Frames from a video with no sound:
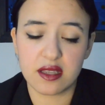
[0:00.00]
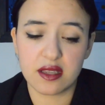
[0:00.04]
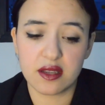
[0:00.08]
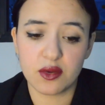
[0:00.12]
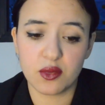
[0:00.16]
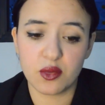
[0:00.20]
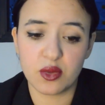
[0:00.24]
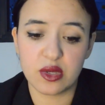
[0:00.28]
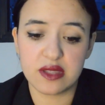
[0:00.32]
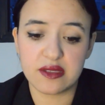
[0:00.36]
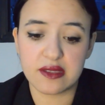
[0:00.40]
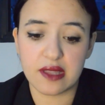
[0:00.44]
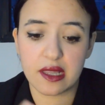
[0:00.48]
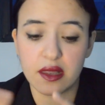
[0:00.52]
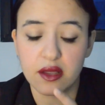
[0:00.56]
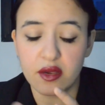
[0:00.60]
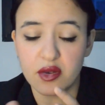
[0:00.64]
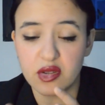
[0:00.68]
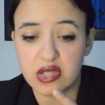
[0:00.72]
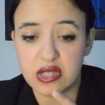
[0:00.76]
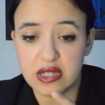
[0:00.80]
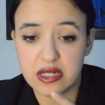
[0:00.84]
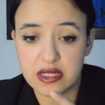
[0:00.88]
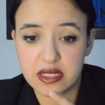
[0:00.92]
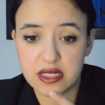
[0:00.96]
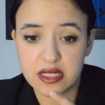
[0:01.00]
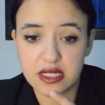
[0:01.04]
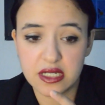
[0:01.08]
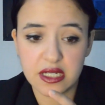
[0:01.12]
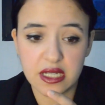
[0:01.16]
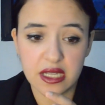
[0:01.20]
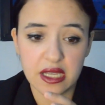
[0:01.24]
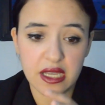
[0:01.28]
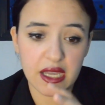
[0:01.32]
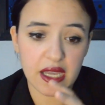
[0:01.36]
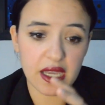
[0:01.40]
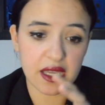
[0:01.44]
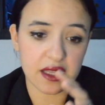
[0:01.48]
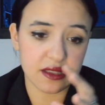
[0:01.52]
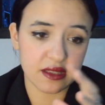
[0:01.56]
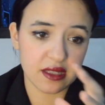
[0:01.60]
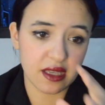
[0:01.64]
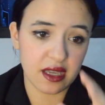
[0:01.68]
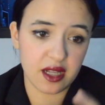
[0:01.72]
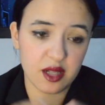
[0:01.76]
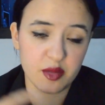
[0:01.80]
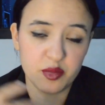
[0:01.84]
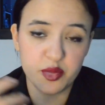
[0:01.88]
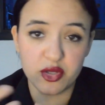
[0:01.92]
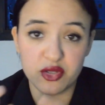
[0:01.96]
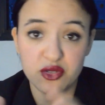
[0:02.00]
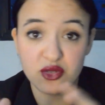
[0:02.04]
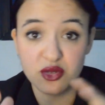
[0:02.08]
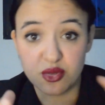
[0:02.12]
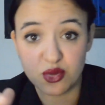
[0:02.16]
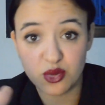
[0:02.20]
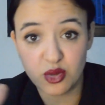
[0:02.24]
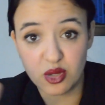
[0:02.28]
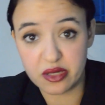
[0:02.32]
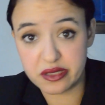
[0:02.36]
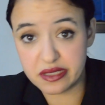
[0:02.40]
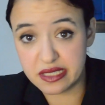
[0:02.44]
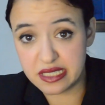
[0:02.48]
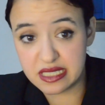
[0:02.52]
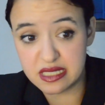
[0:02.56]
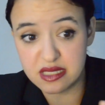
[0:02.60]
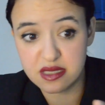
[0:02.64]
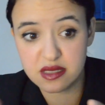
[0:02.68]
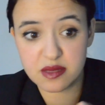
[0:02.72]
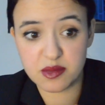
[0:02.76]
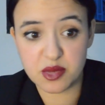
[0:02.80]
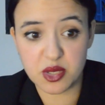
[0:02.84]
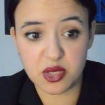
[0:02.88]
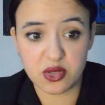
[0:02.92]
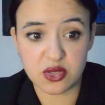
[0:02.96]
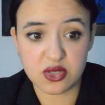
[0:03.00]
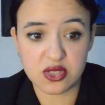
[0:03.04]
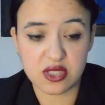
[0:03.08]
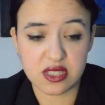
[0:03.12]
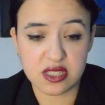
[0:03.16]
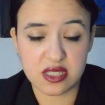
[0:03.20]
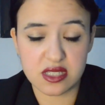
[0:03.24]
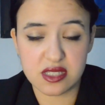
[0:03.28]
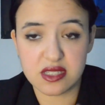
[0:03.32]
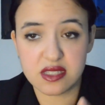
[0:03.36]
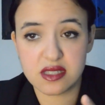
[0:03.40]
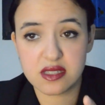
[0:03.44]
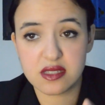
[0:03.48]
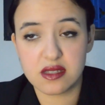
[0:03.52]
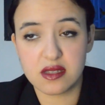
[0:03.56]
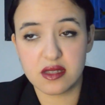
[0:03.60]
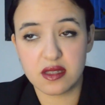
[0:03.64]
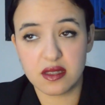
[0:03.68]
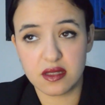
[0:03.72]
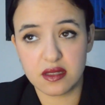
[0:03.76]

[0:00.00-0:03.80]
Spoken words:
with a lawyer and help you to do all this, because it's